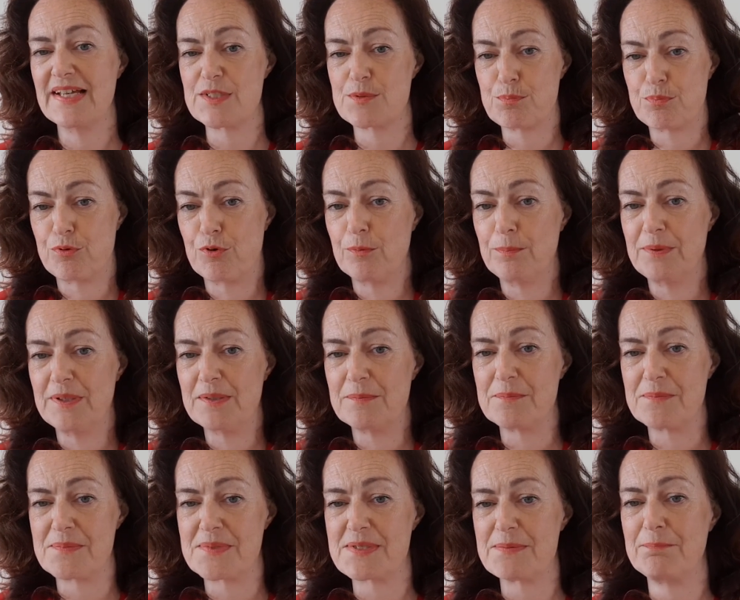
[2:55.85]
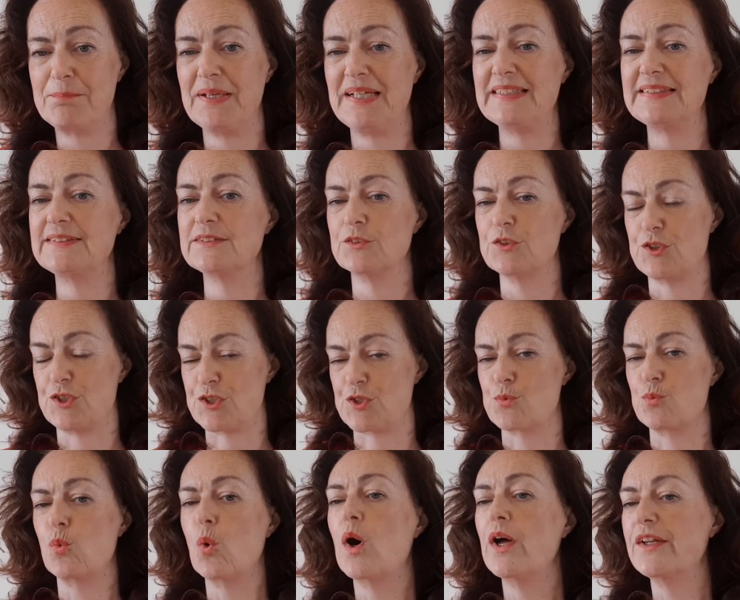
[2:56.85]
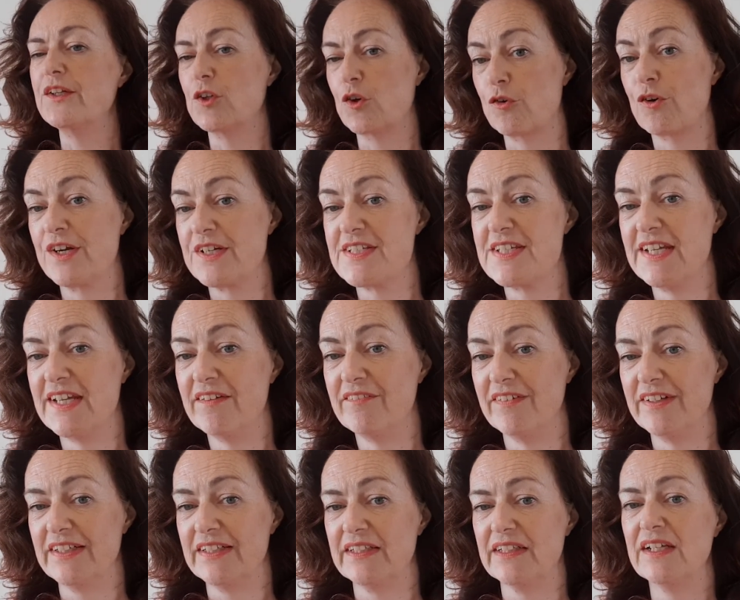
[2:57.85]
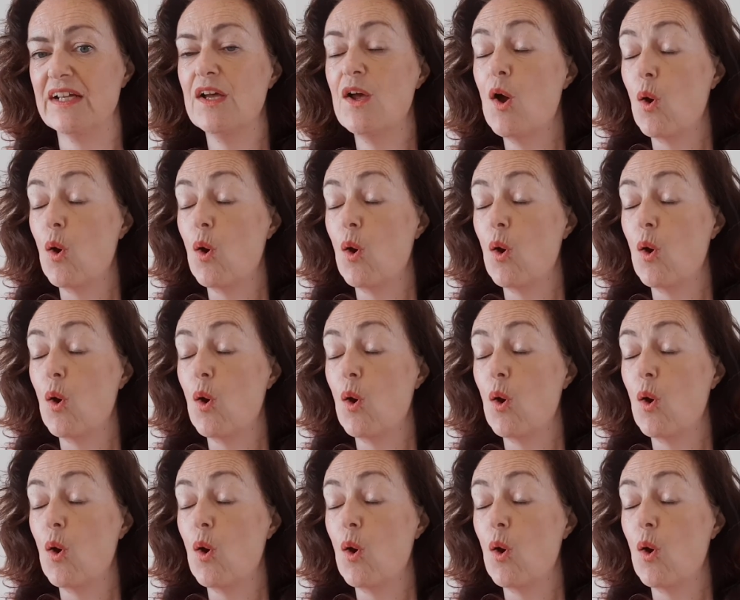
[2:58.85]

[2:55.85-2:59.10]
as problems based on just one criterion